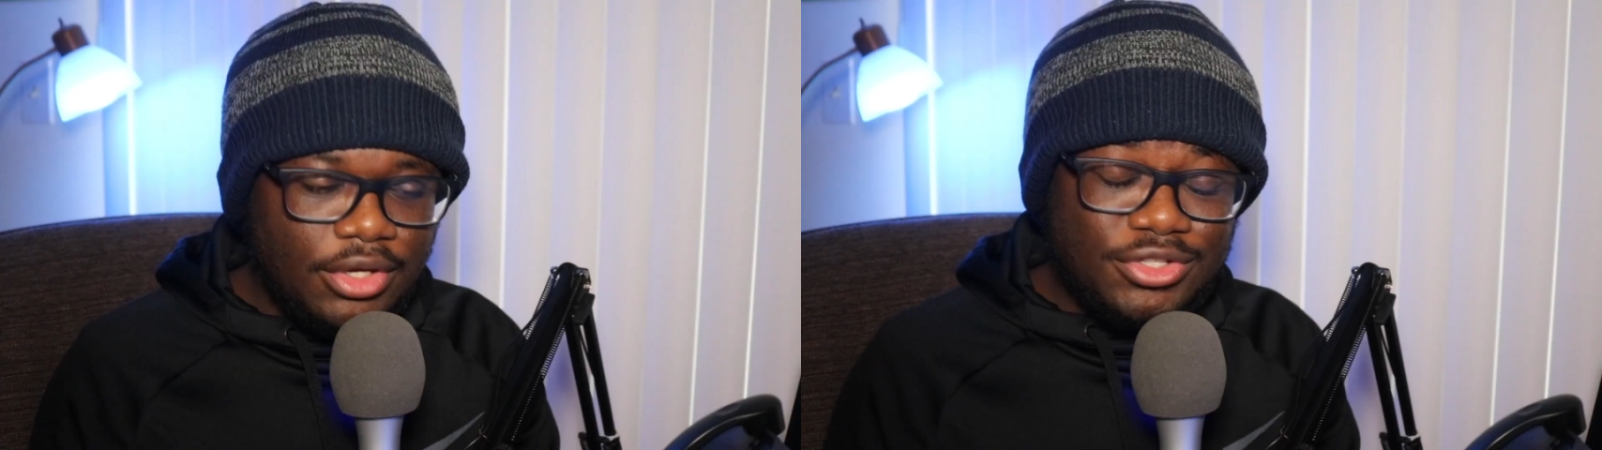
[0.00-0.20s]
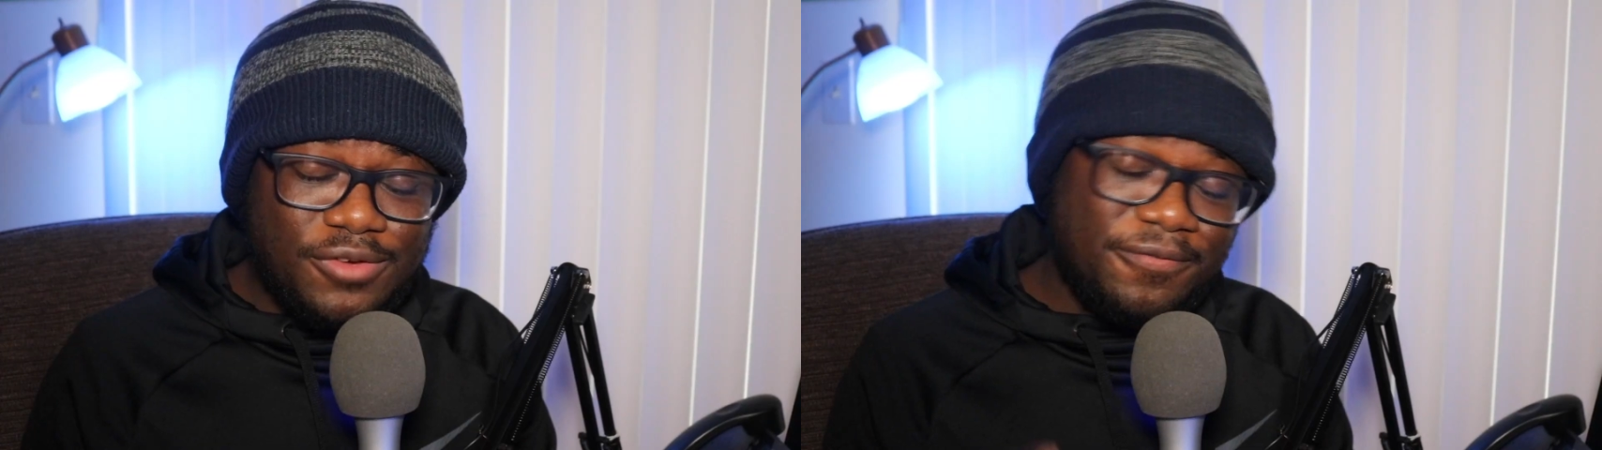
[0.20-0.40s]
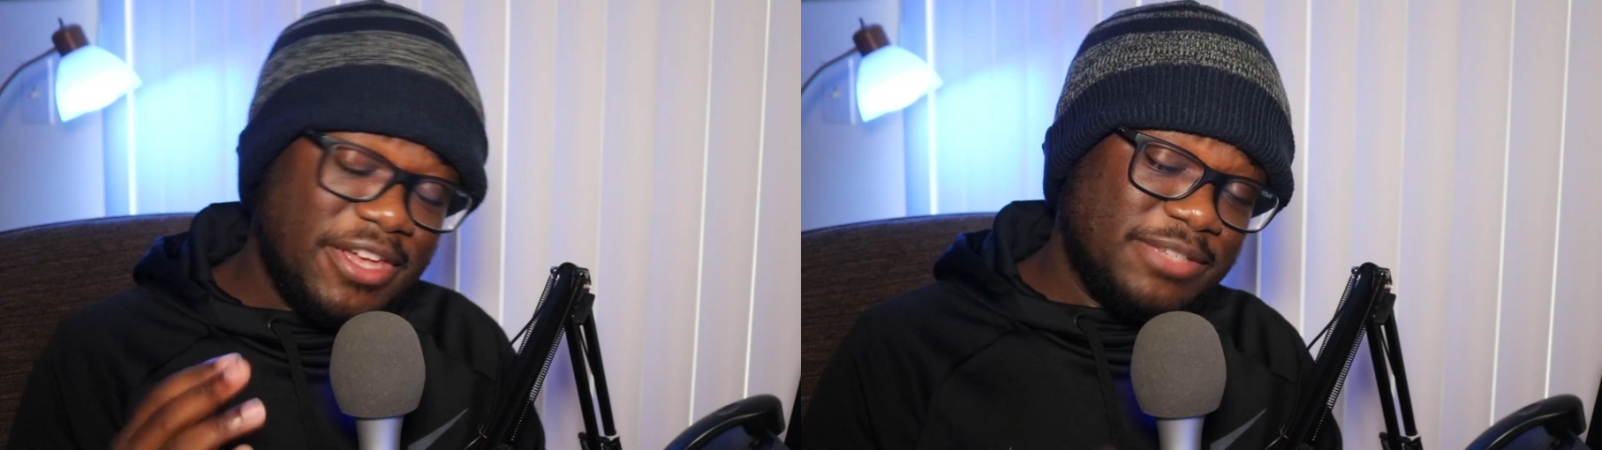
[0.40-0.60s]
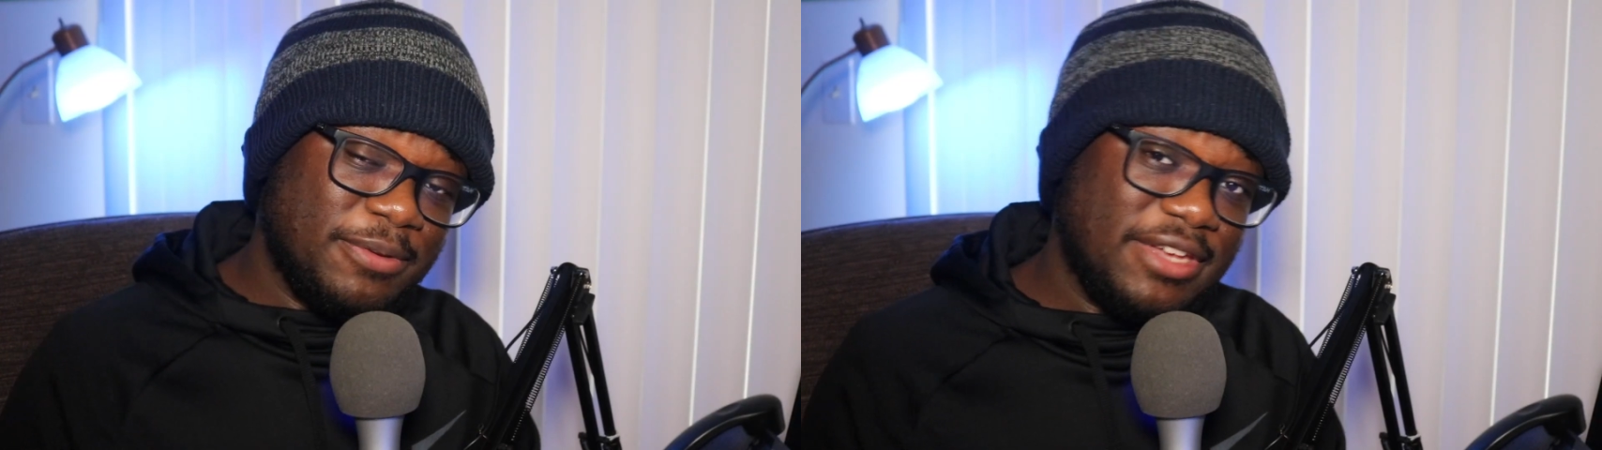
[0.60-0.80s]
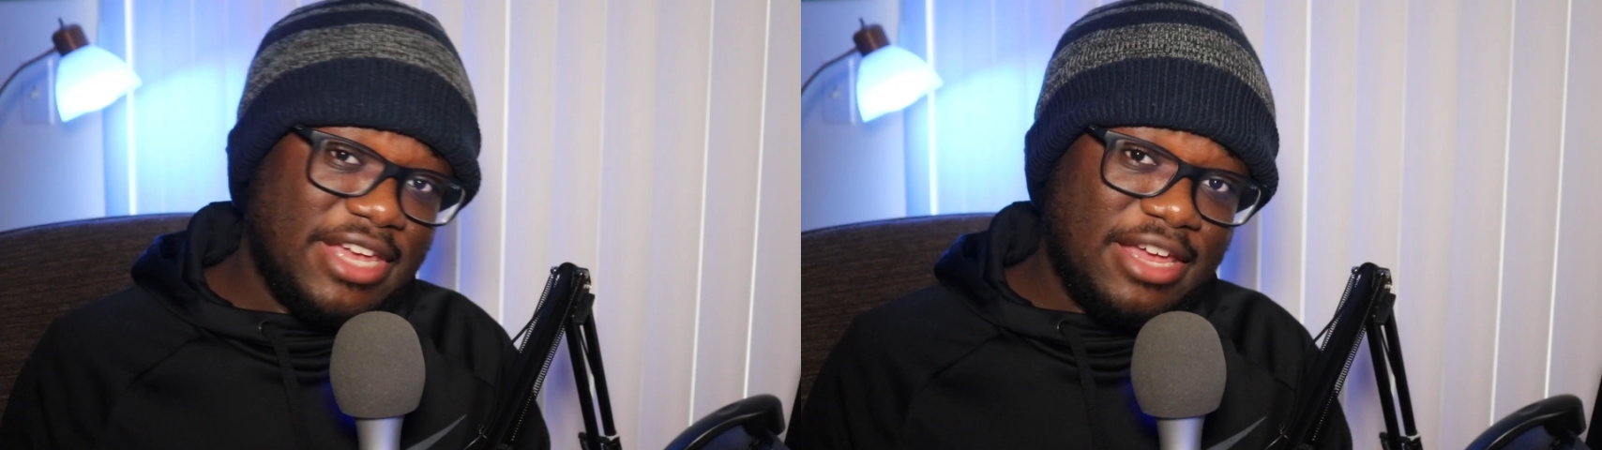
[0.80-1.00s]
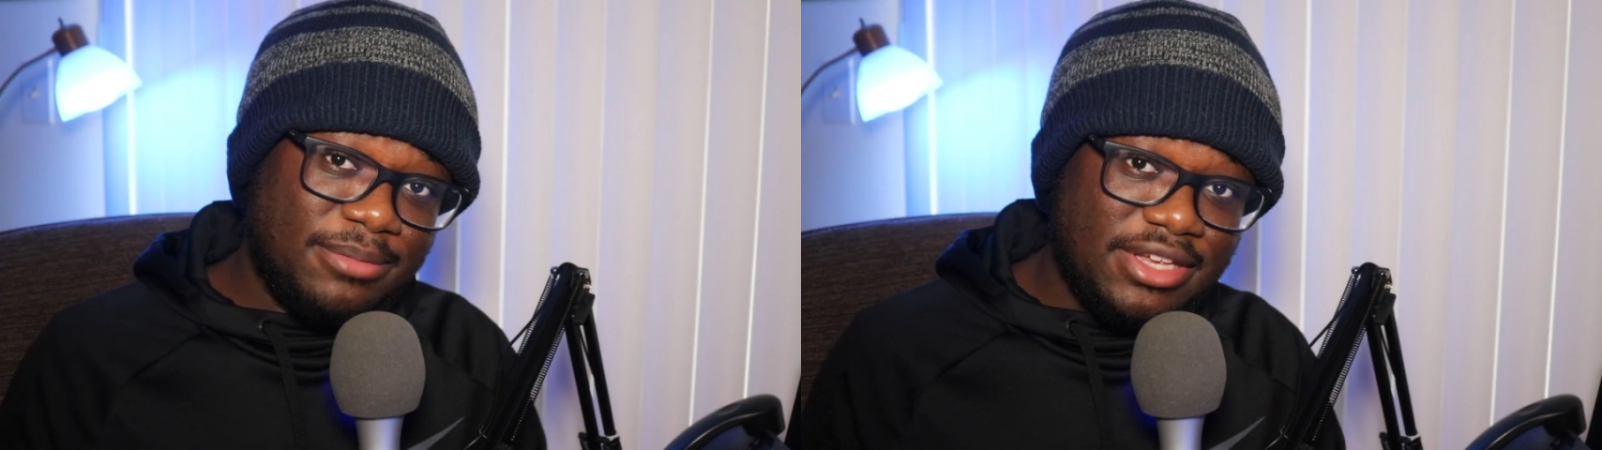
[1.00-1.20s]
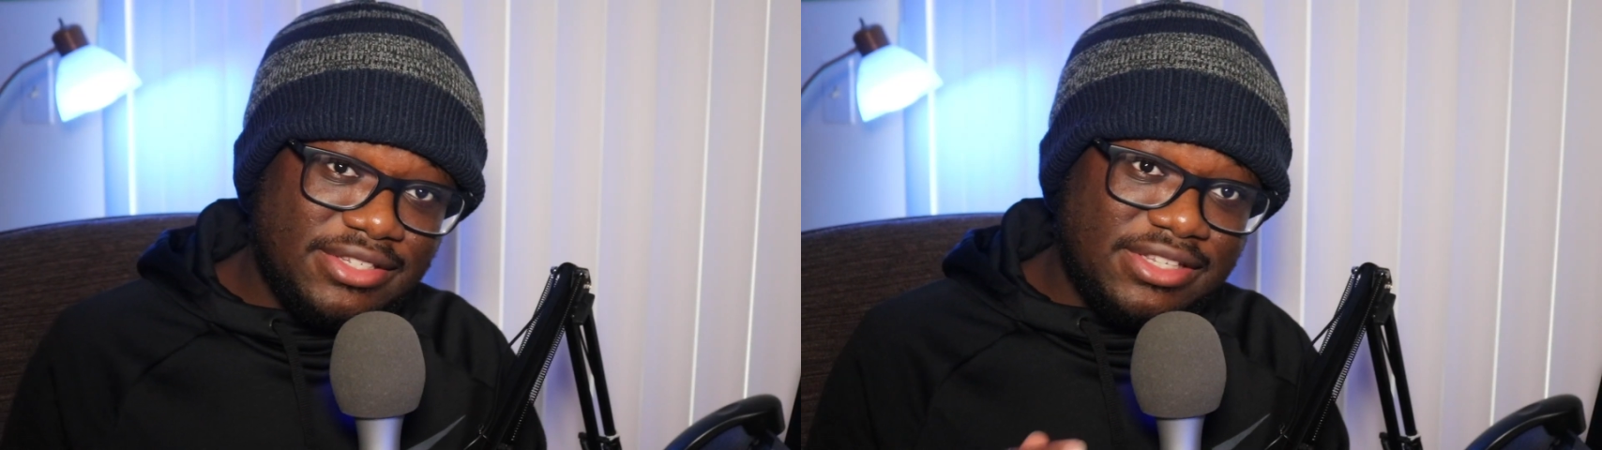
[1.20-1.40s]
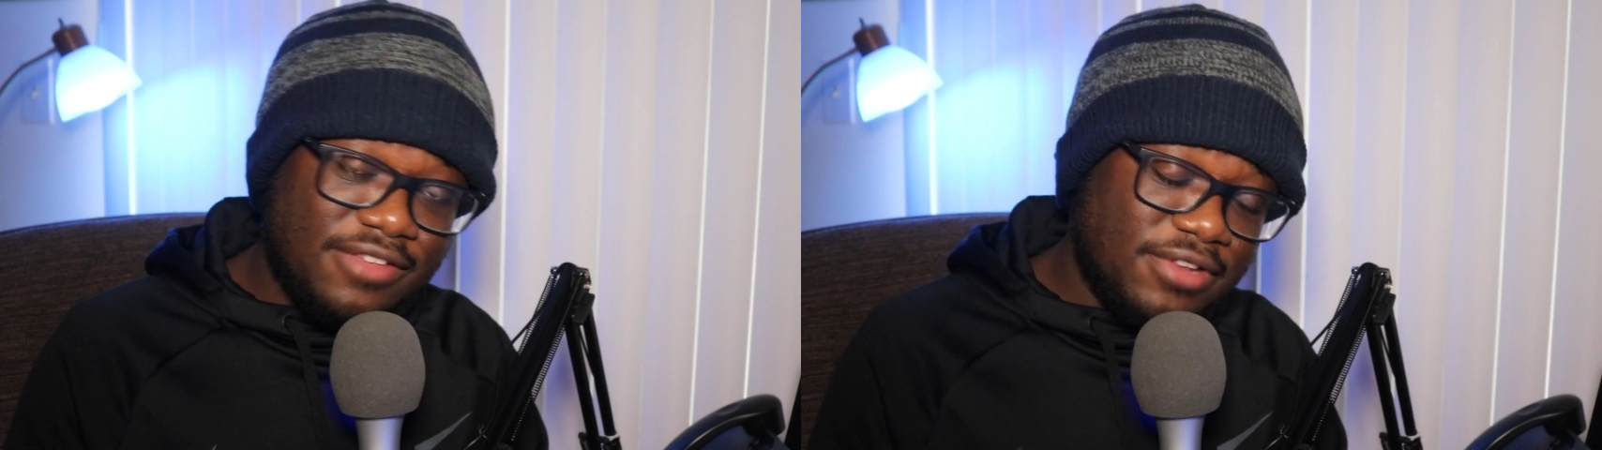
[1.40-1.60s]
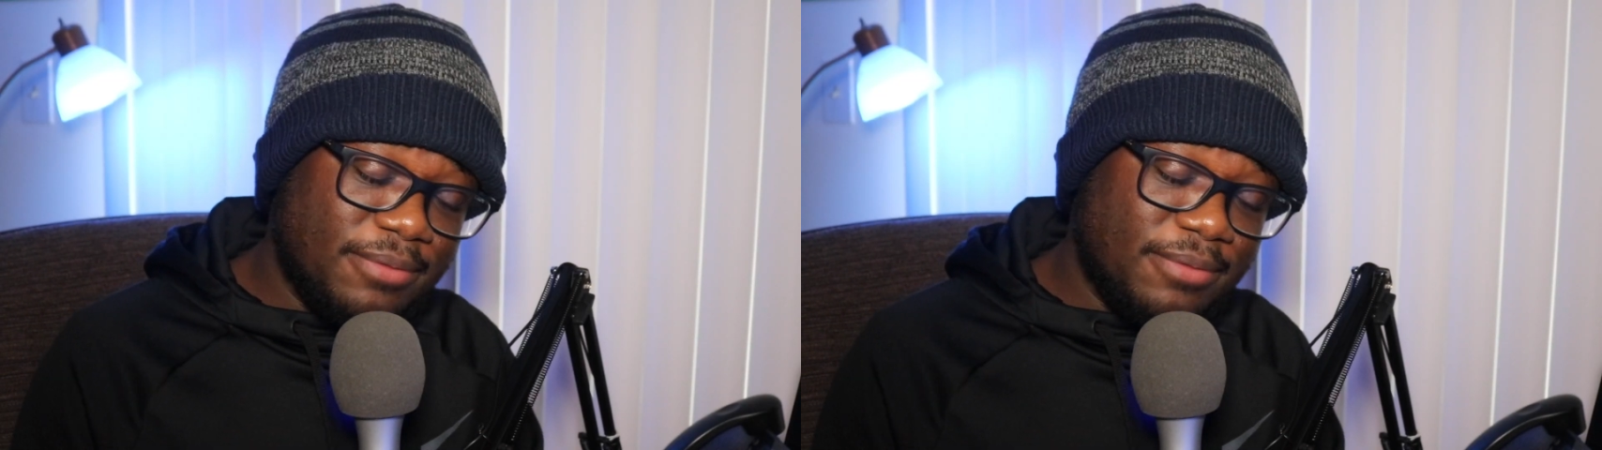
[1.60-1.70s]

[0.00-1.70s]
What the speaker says: So Facebook Gaming's Level